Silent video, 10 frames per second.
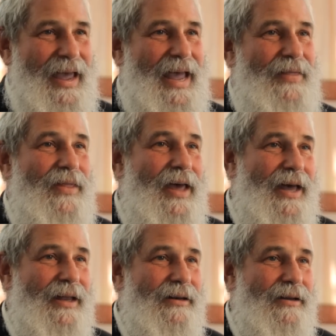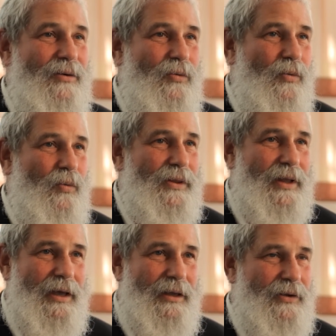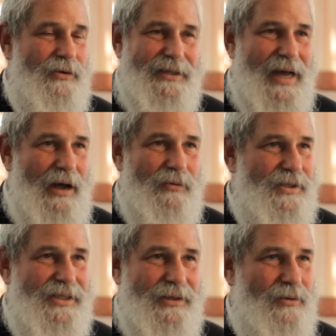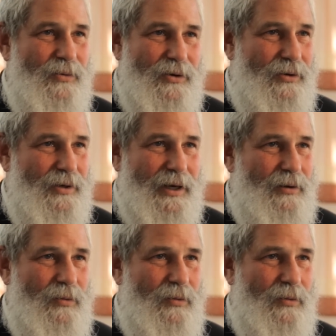And then when their doubts were like,